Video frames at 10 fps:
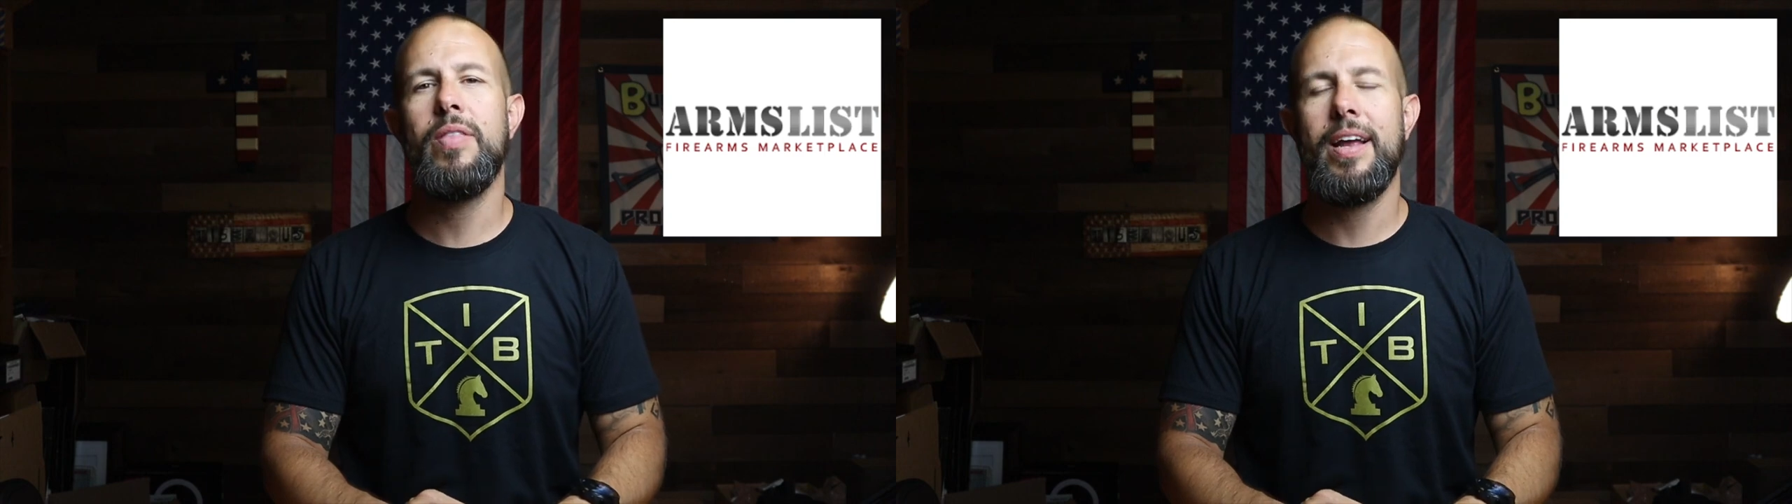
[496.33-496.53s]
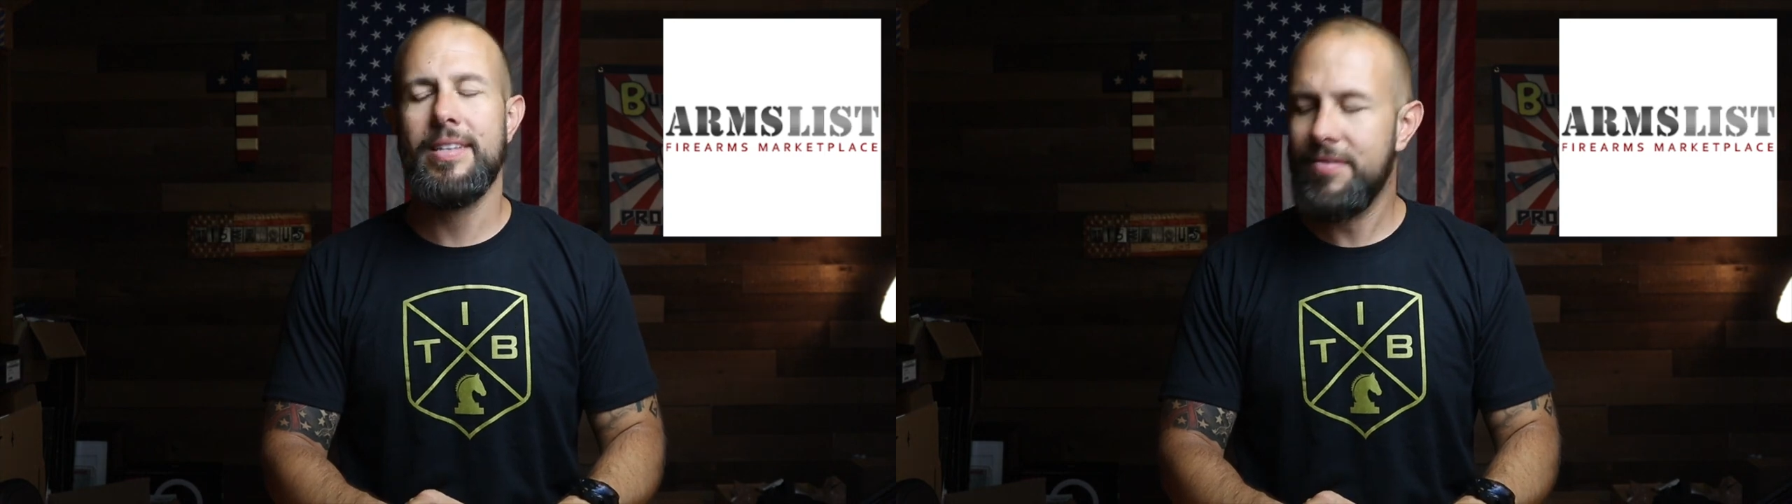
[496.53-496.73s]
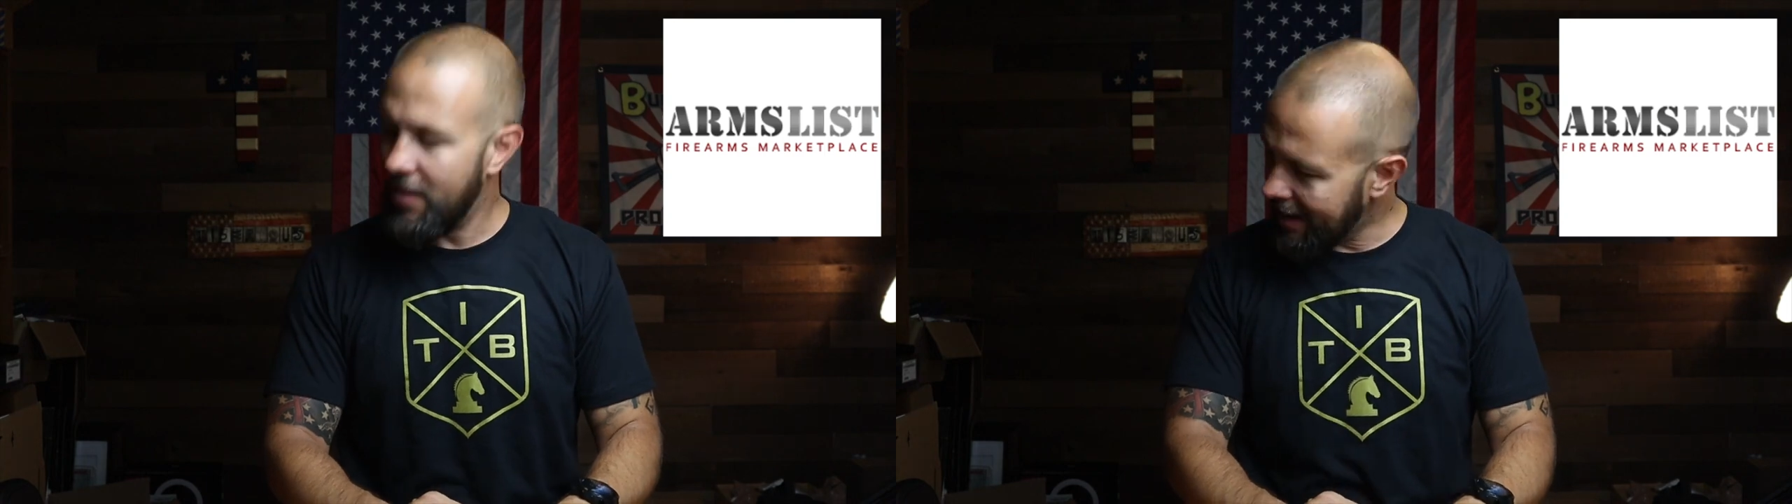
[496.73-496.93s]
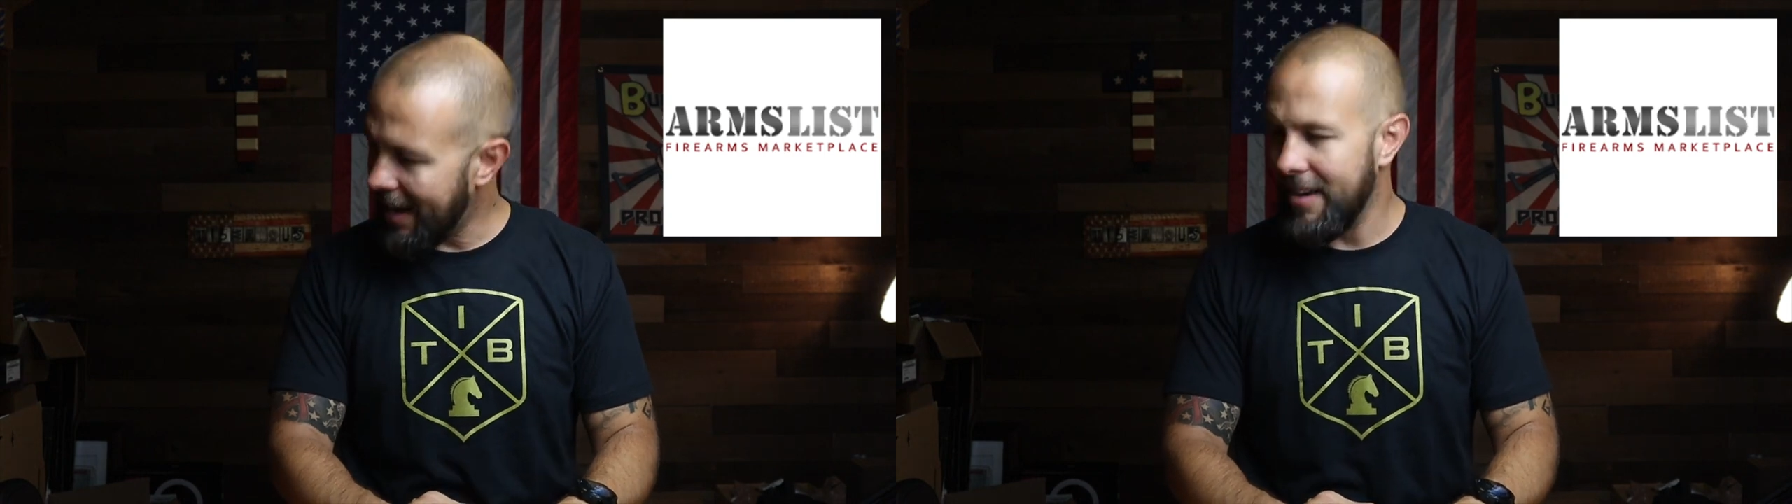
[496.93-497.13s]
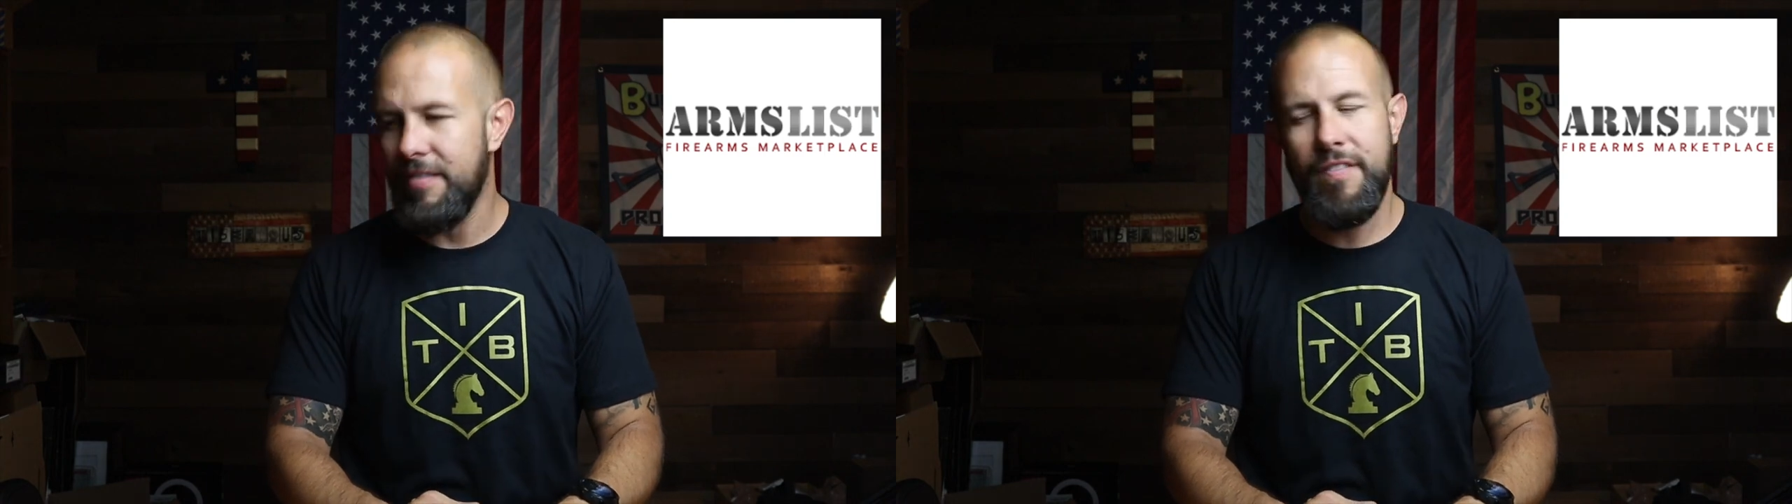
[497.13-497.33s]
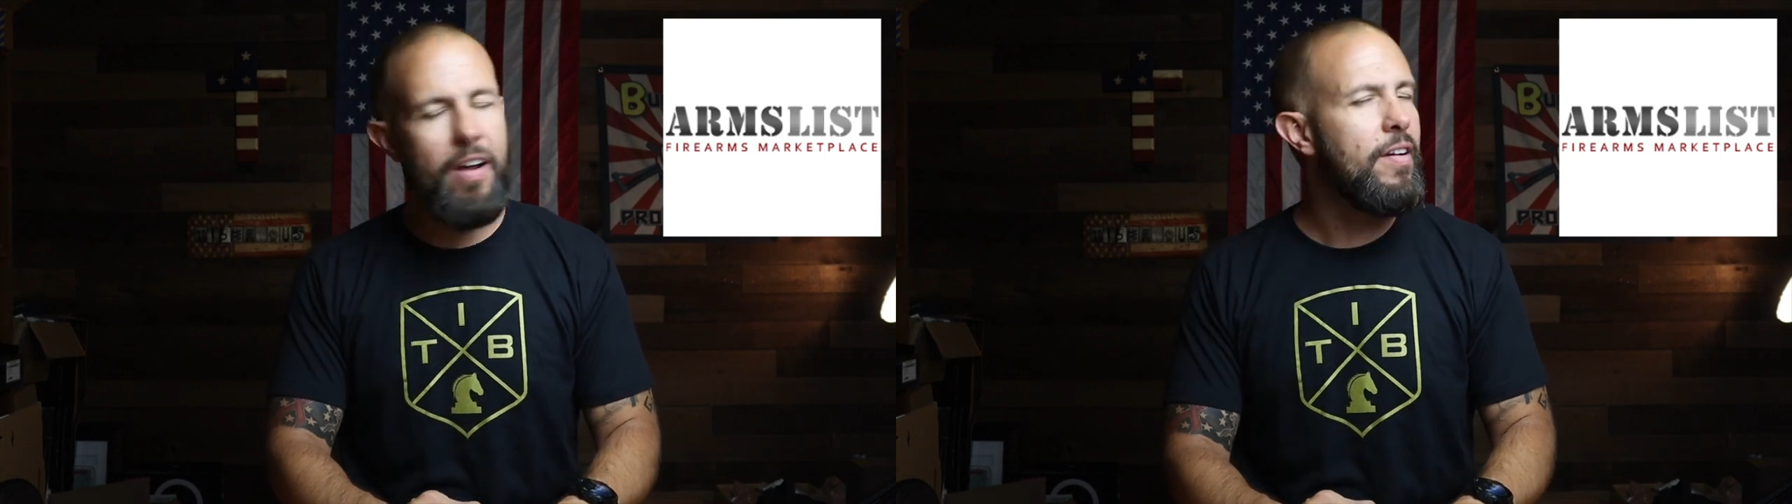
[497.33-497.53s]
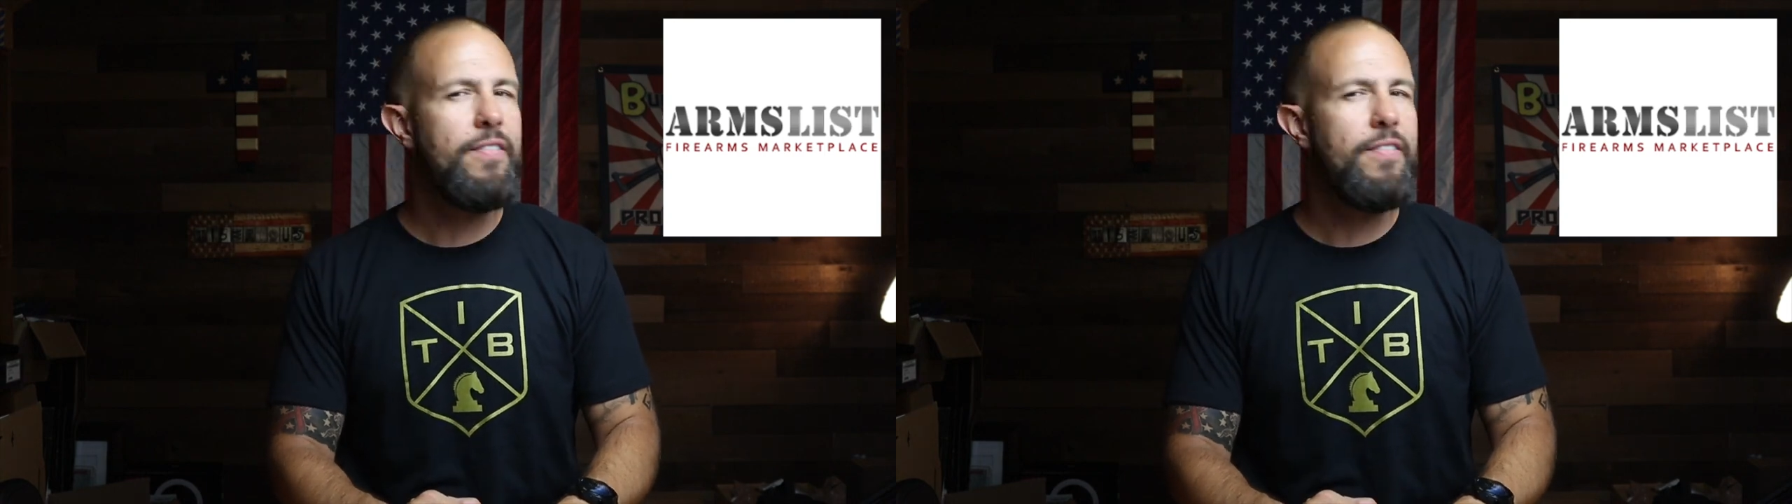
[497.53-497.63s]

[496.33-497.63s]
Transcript: That is, again, very,